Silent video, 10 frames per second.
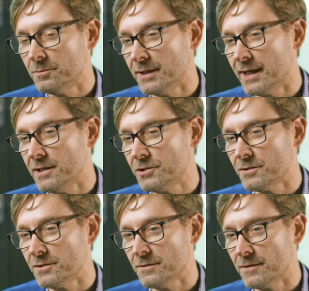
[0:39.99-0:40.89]

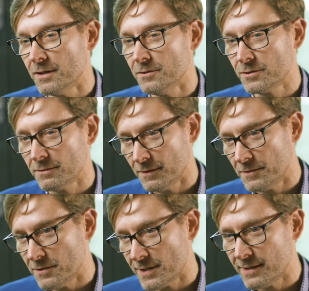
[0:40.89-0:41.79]
obligations of
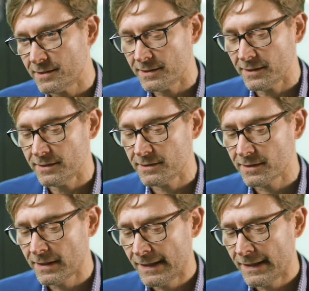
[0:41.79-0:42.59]
those entities.